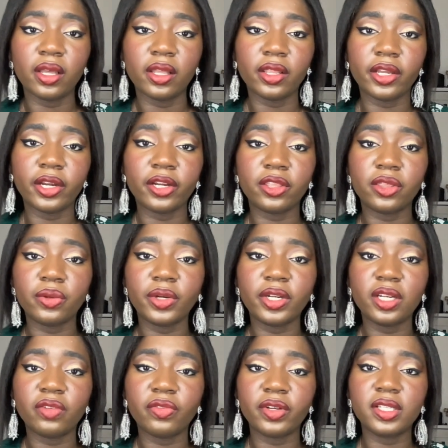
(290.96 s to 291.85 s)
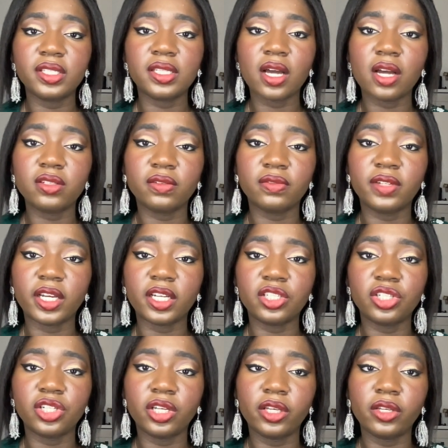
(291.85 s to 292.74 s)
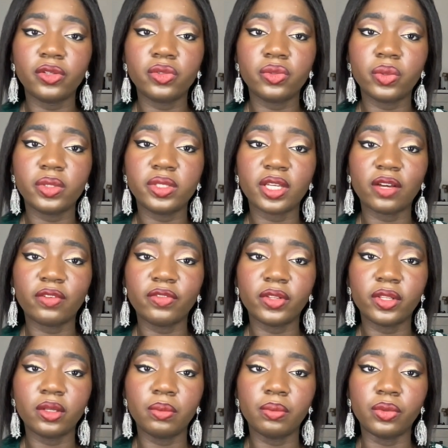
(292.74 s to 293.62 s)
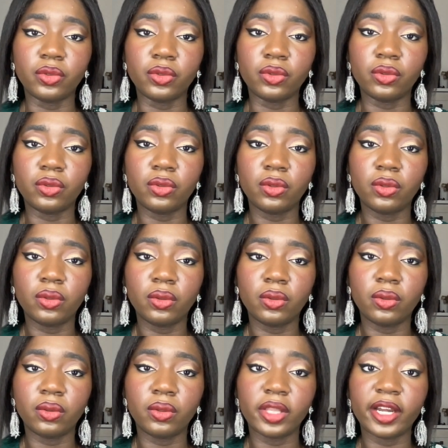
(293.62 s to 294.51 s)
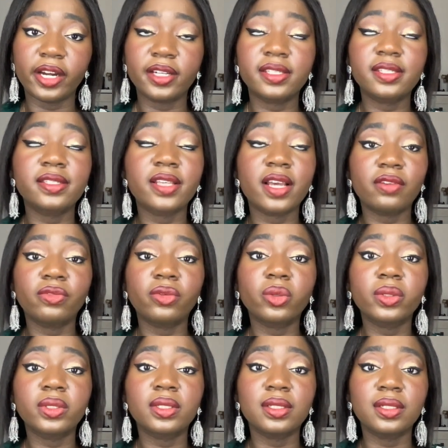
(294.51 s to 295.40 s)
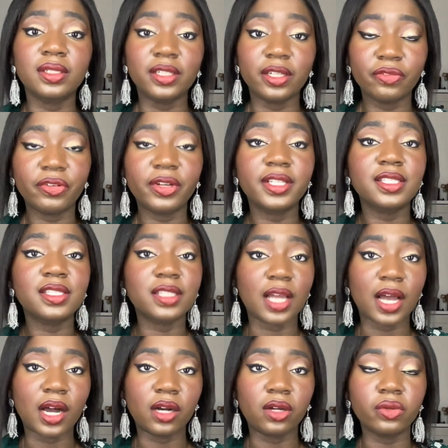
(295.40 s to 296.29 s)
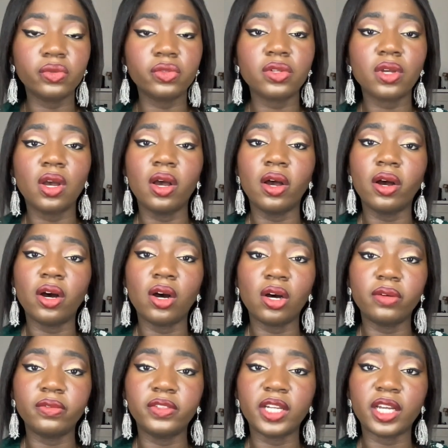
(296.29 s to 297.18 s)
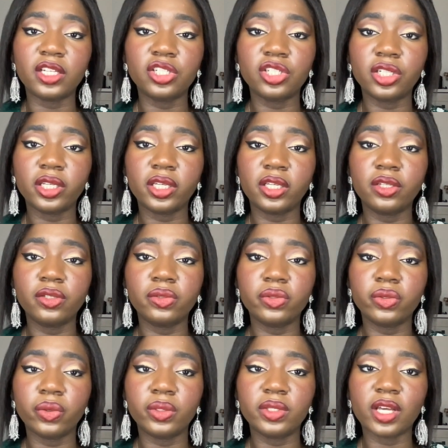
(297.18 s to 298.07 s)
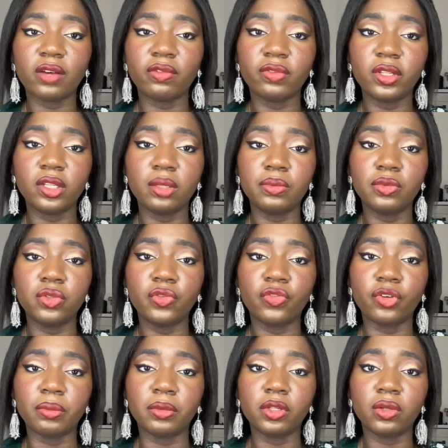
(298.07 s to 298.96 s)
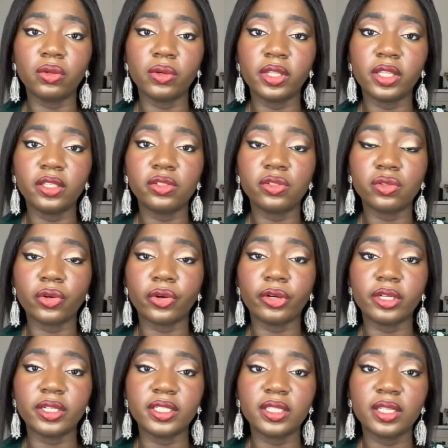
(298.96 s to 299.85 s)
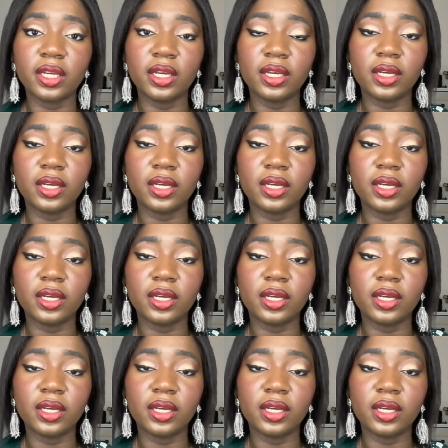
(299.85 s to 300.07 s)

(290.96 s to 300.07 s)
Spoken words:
There are three different styles of dashiki suits available. There are several different styles of dashiki suits available from clothing stores.